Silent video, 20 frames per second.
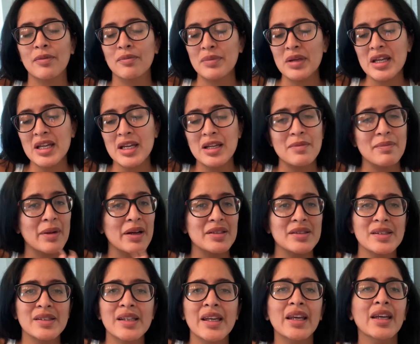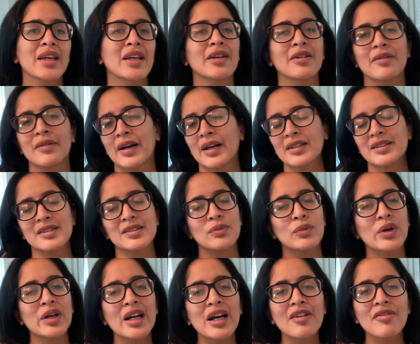for me, my skin, my
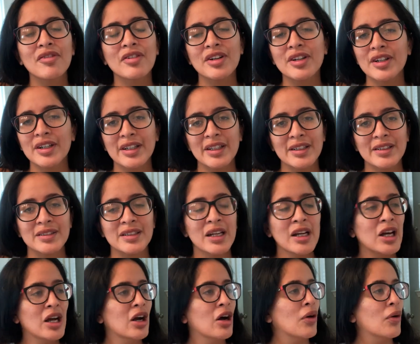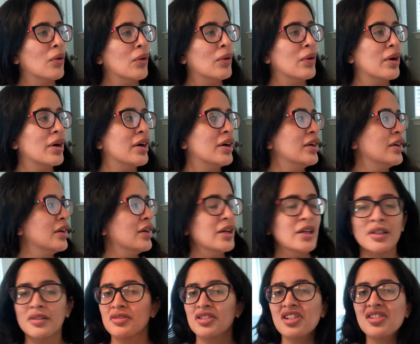whatever it is,
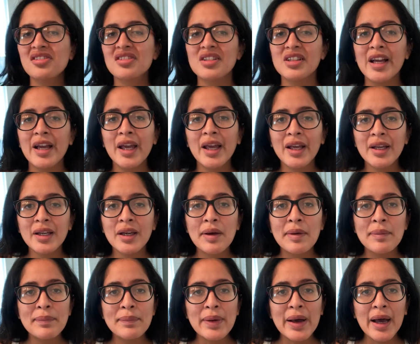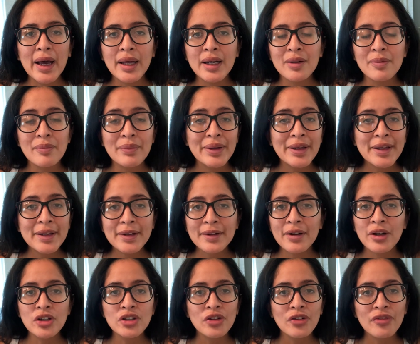or just laying in bed and
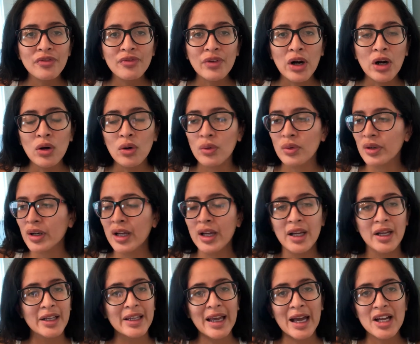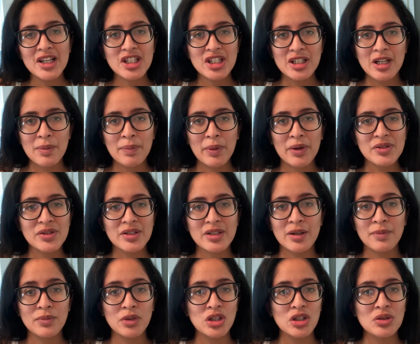being on your phone, catching up on
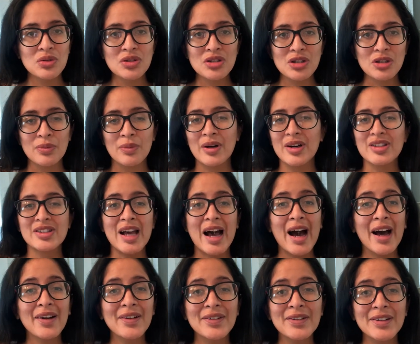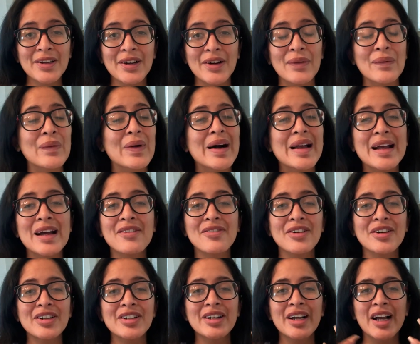some YouTubers. I don't know,
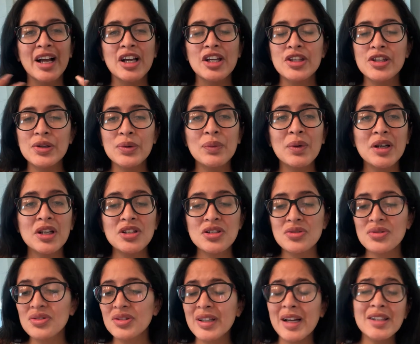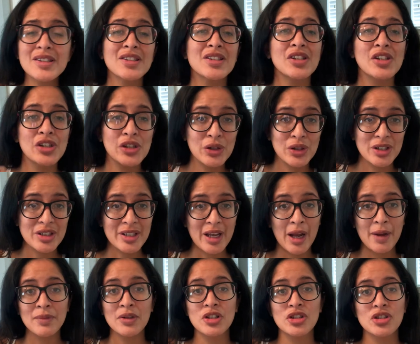whatever you want to do, that's your
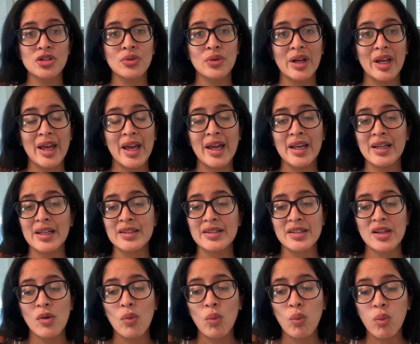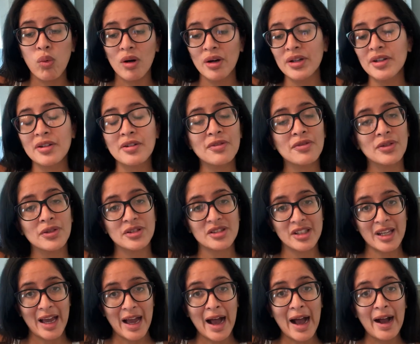time to do it. And it's
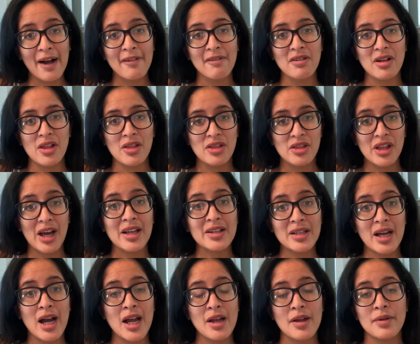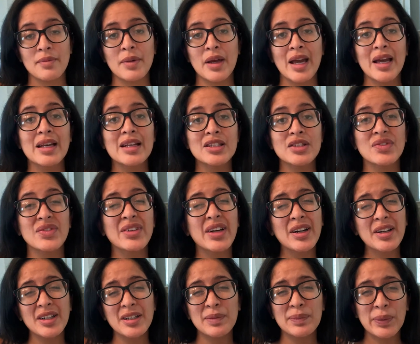wonderful to have that time. And it's
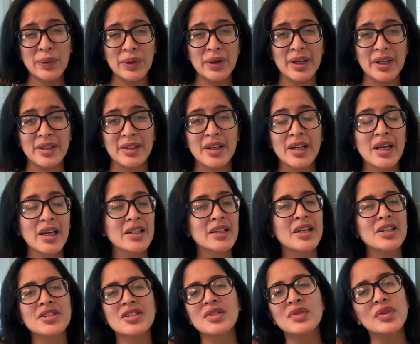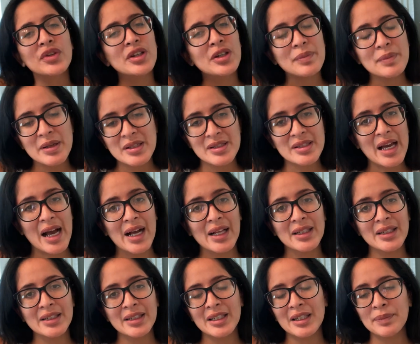very important, not just for your
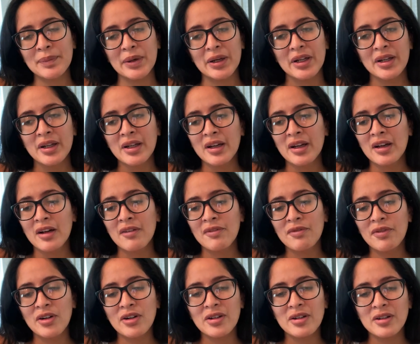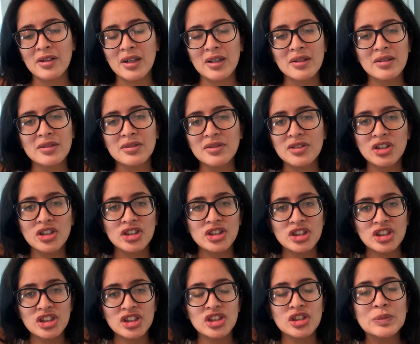mentality, but for
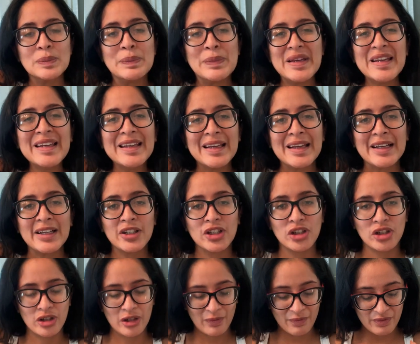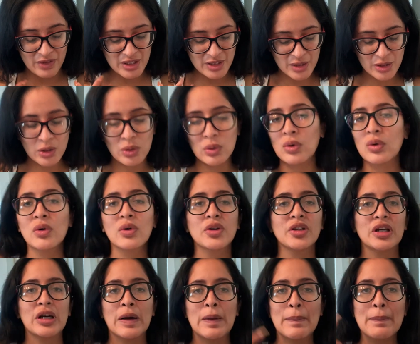your being, your
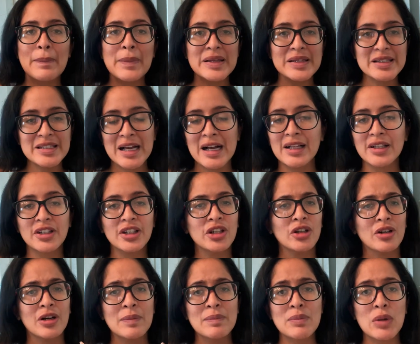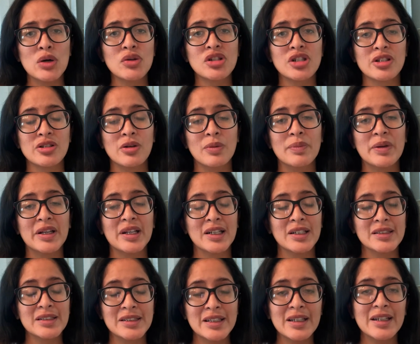physical, your mentality, your emotional,
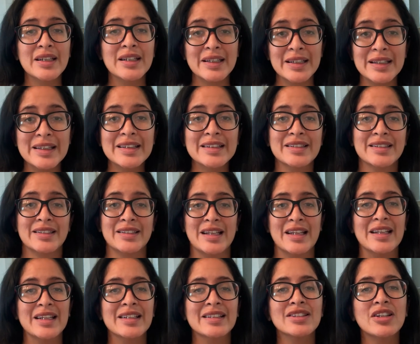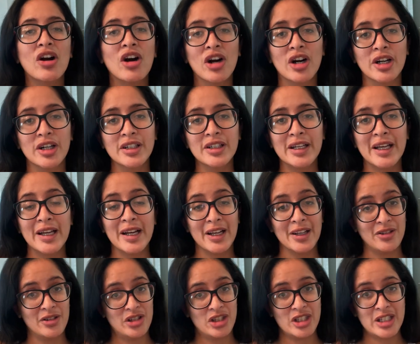because it is hard.
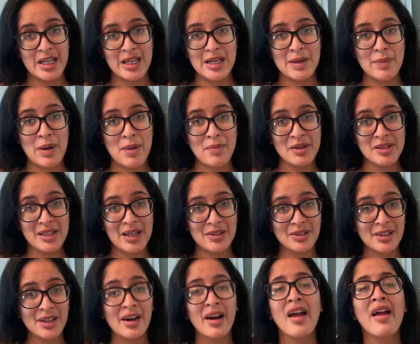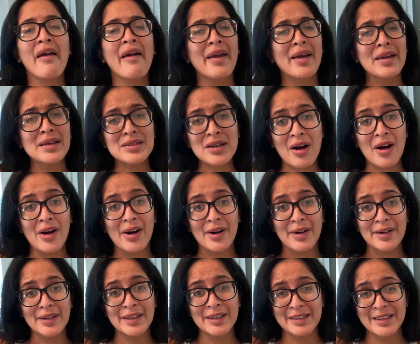And I understand it, mamas out there, it's
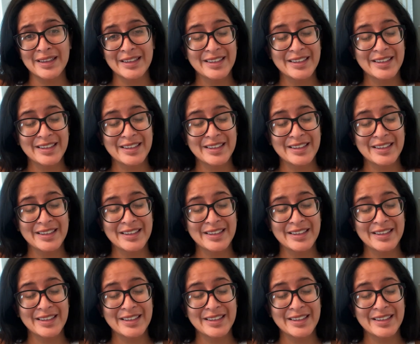hard.